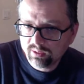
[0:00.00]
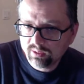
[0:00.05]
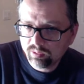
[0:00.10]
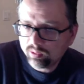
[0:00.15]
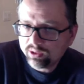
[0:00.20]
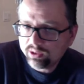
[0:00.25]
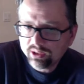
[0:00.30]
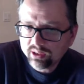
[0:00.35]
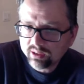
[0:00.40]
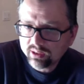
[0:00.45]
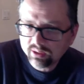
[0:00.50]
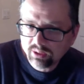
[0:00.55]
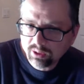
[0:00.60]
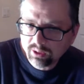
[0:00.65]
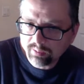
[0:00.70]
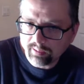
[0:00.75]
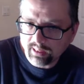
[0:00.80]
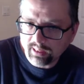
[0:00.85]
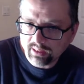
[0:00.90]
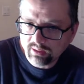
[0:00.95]
What are you going to do
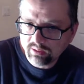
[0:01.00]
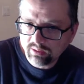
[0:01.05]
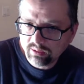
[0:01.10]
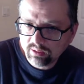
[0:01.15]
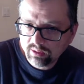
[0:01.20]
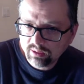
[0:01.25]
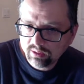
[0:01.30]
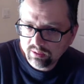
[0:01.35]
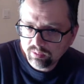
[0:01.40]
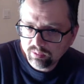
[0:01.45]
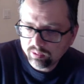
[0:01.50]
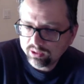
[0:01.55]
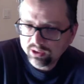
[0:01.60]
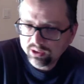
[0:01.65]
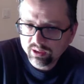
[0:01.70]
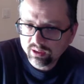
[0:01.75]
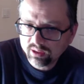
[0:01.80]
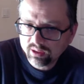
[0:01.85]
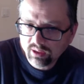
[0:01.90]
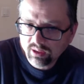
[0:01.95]
about it? What are you
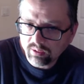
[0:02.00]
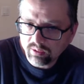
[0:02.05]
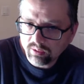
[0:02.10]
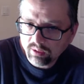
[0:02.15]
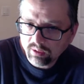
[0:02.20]
going to do